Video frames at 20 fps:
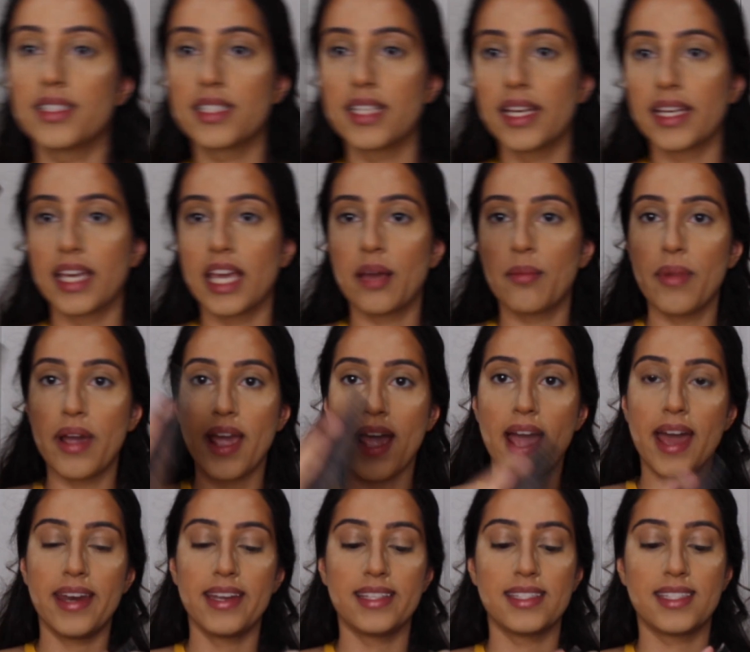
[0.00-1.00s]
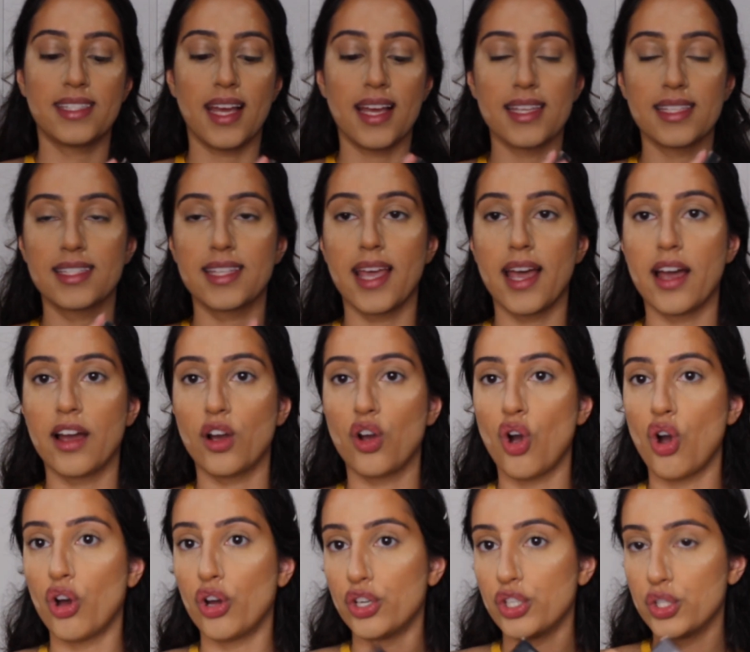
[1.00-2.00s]
Taking my Anastasia
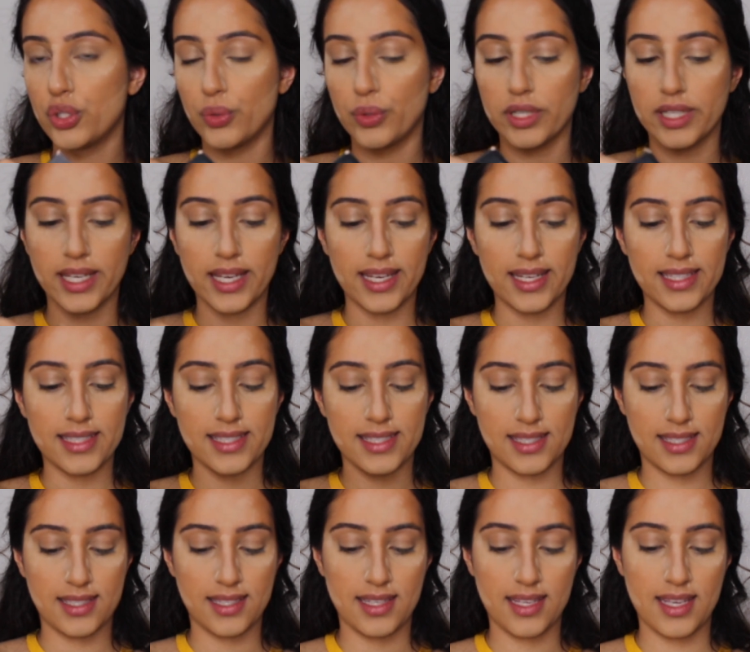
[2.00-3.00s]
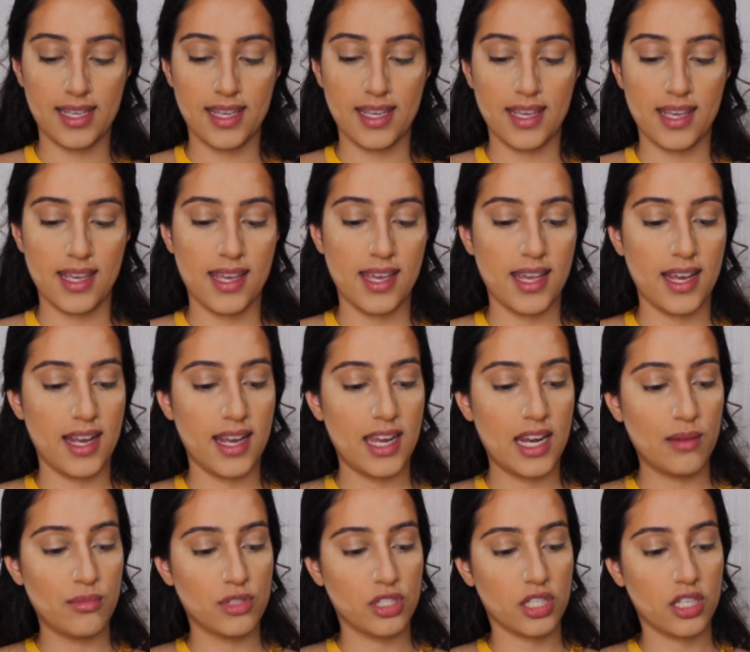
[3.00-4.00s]
contour kit and
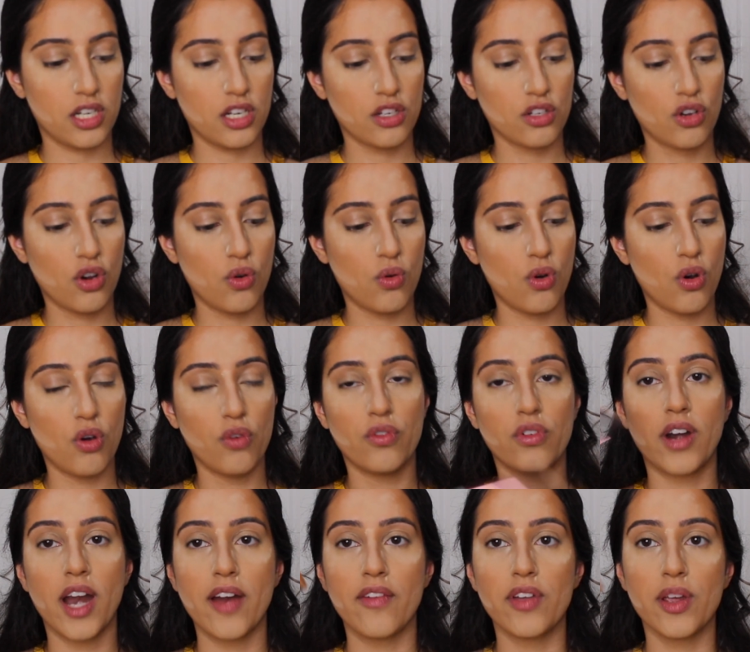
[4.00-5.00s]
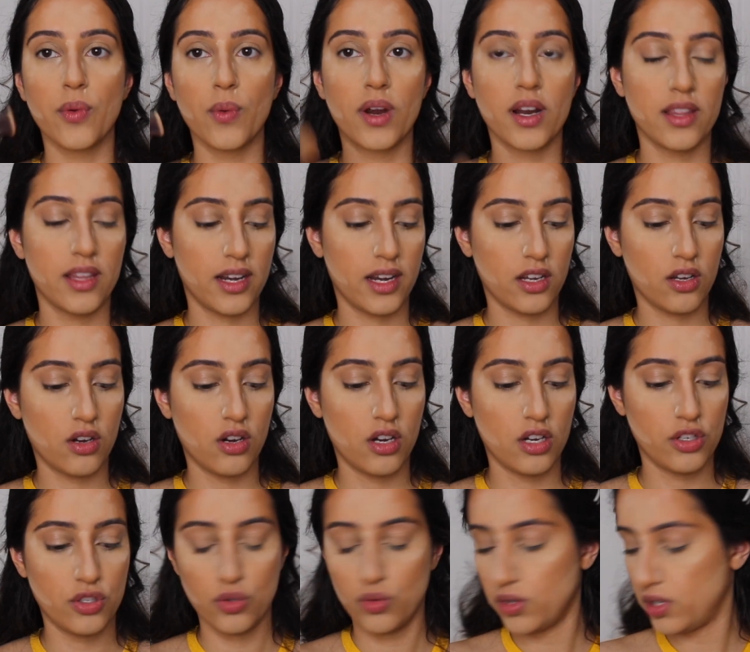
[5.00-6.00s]
I'm just gonna go over everywhere that I
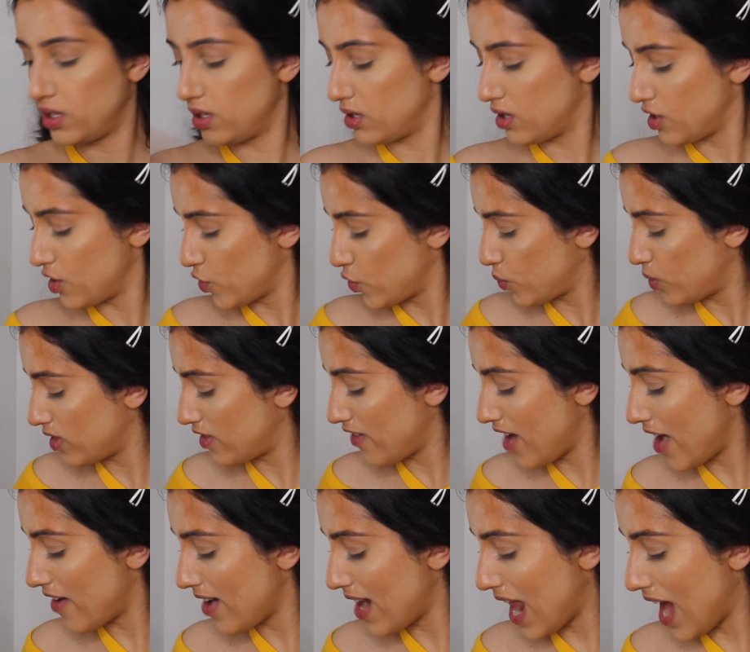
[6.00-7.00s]
contoured with a very